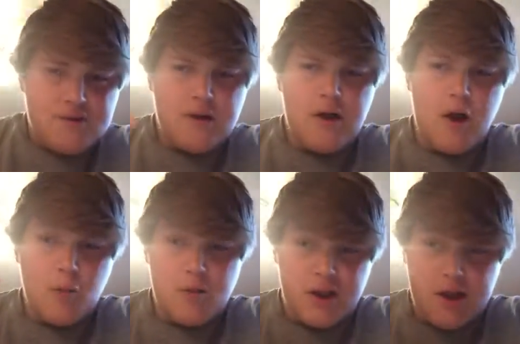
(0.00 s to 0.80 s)
the
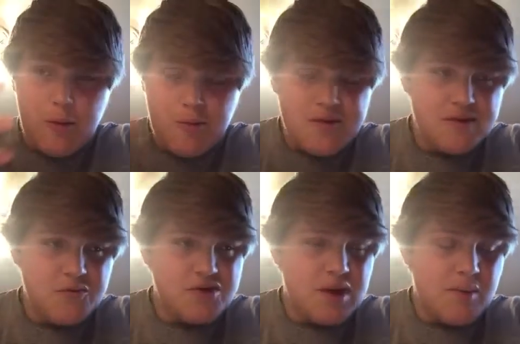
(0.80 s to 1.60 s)
help, helplessness
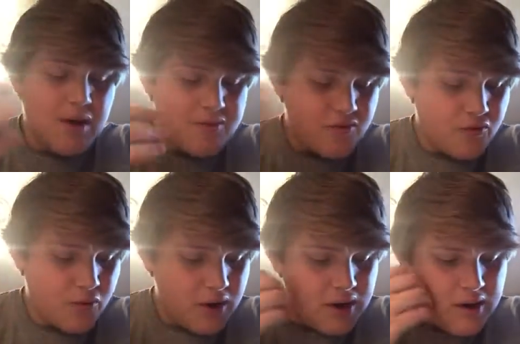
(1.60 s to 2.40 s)
which com- comes from
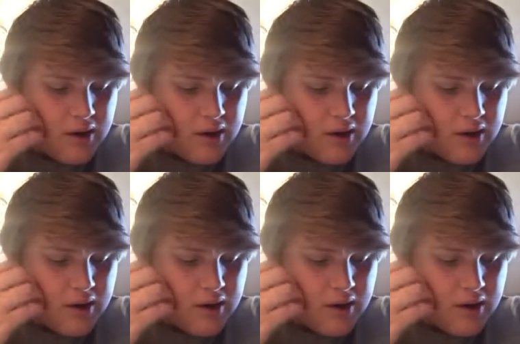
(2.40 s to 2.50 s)
Freud,